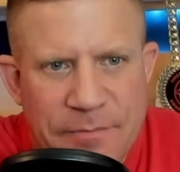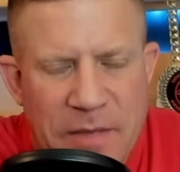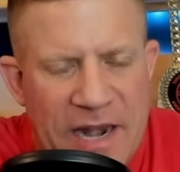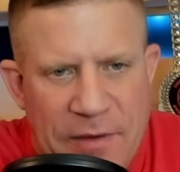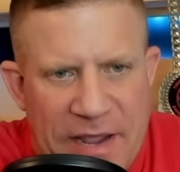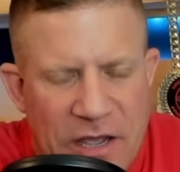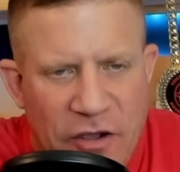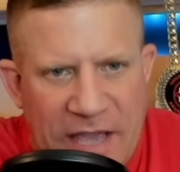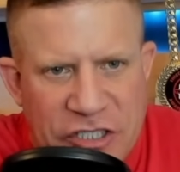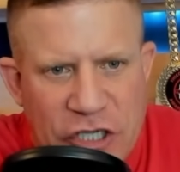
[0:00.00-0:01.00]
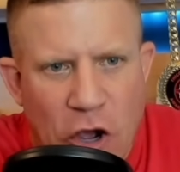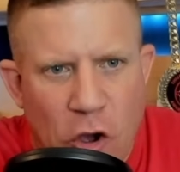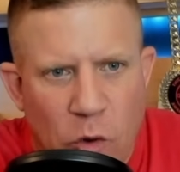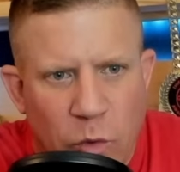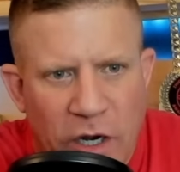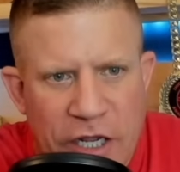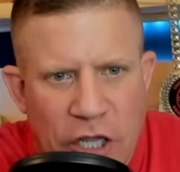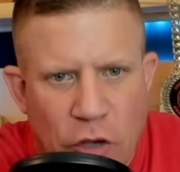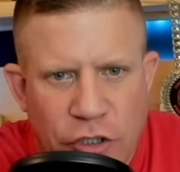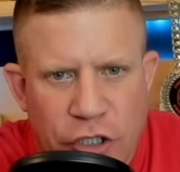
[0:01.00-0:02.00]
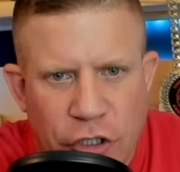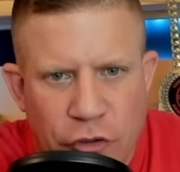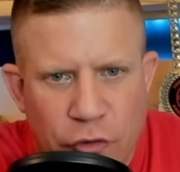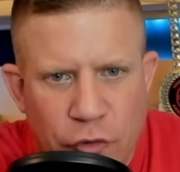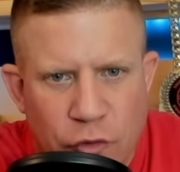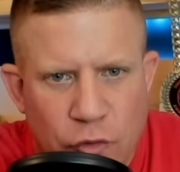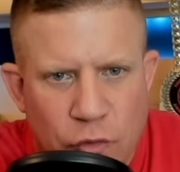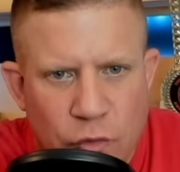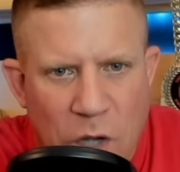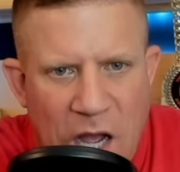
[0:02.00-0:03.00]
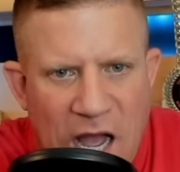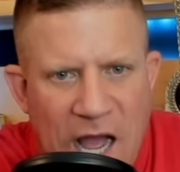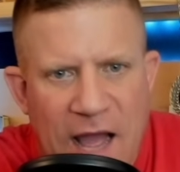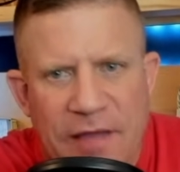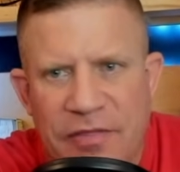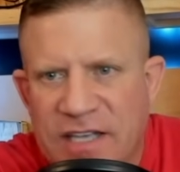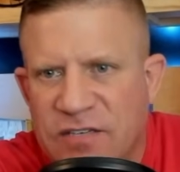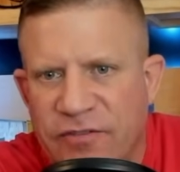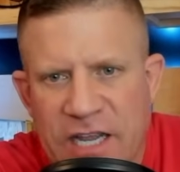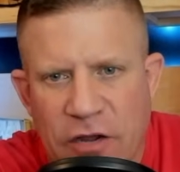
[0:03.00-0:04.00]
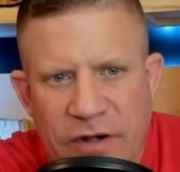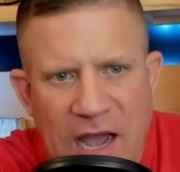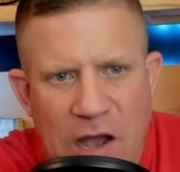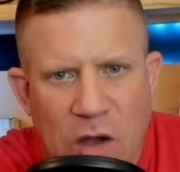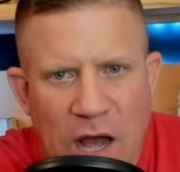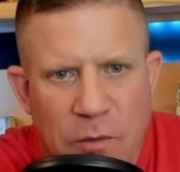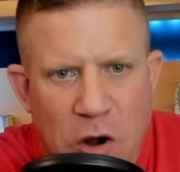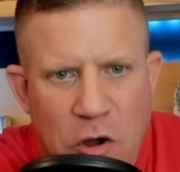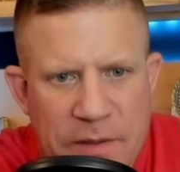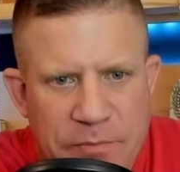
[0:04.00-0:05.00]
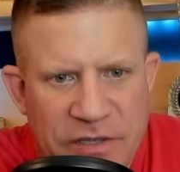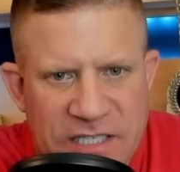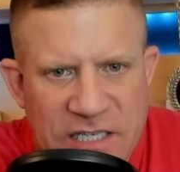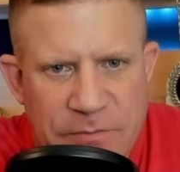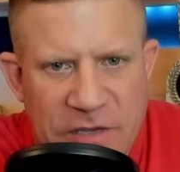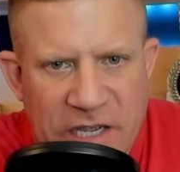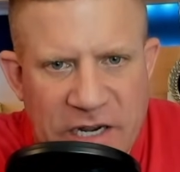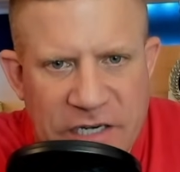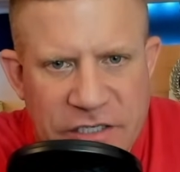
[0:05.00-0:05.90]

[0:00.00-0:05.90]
anyway. Okay, so we're going to go to this video now. I'll probably put this at the beginning